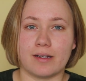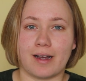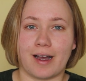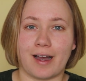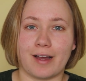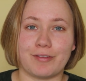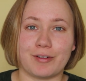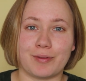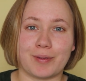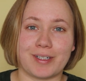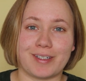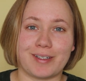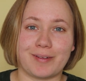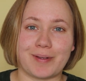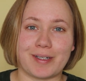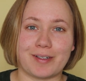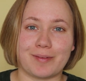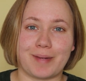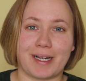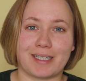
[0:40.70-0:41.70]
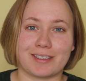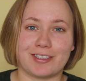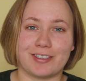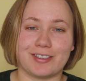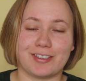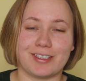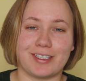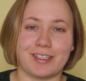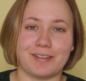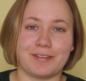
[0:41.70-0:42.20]
Hi everyone and welcome back
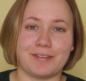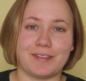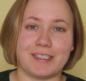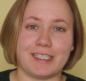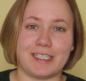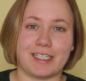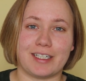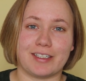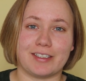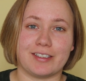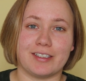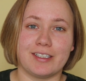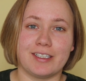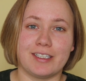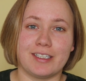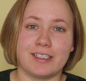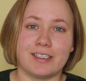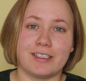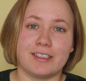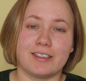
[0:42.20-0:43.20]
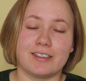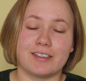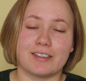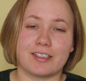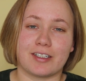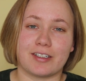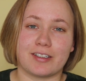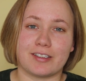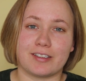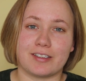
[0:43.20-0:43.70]
to another video.
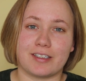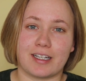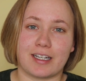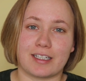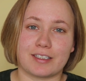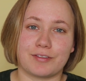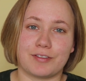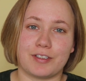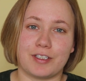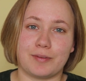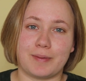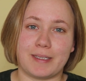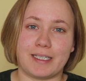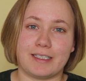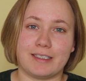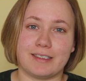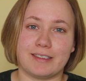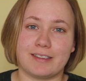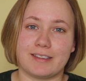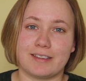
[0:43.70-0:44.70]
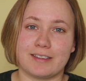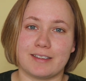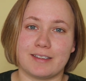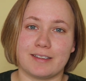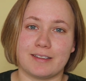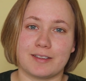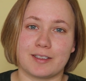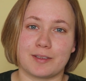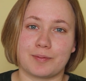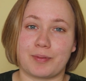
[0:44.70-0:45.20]
So the last few
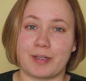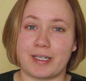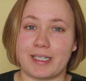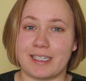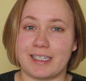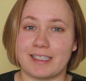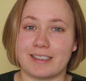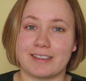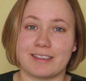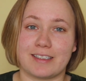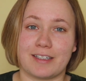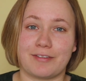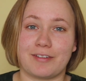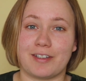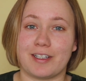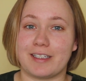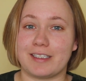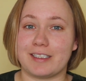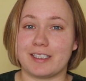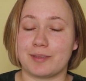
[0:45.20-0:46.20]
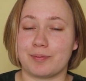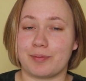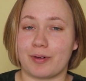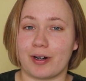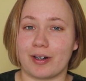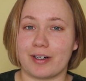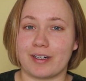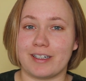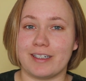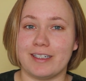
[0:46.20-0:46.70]
weeks spring has definitely
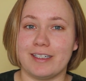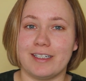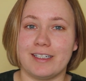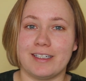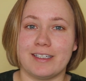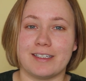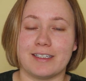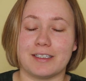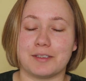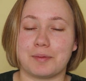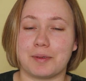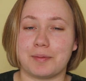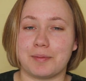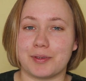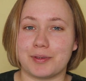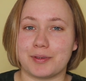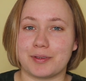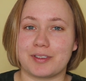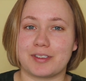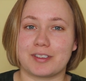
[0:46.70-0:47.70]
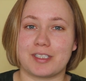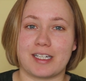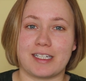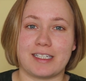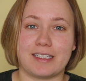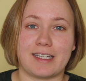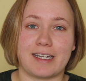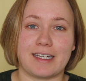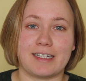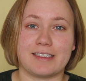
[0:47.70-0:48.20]
sprung. There's been more
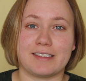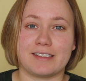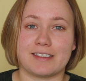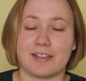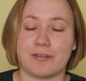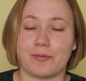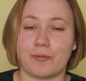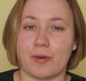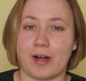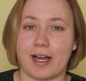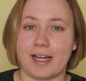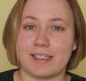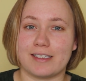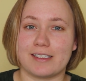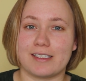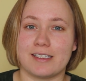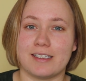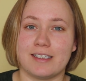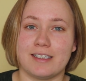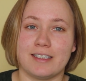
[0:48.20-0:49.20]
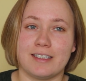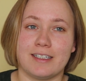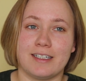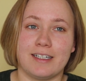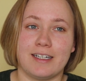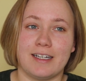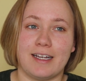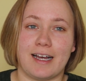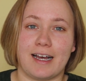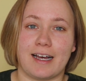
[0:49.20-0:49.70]
sunny days than wet,
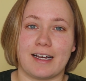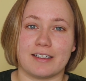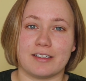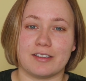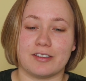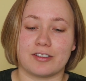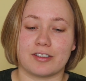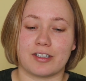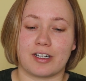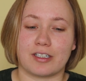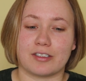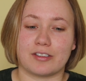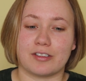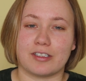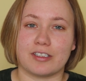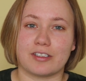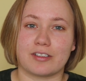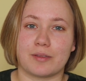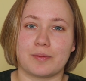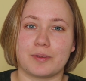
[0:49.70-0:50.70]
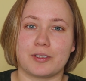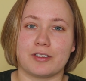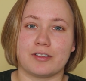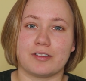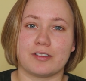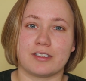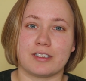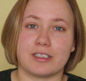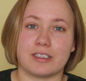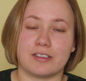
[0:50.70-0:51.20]
and I took this
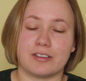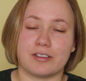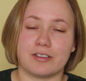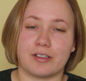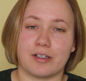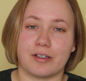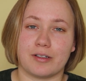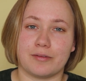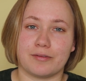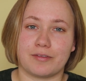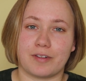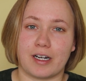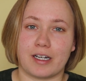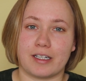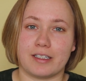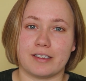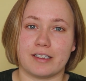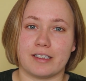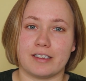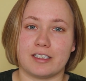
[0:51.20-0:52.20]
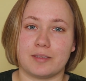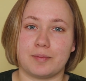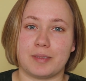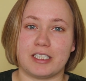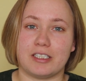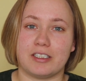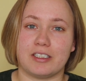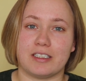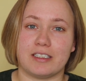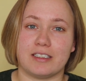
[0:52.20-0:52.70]
opportunity to go and find a
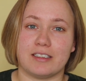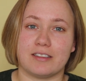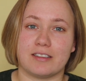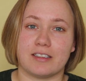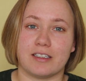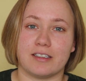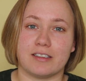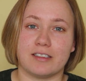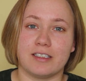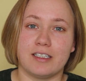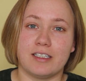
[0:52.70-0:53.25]
species that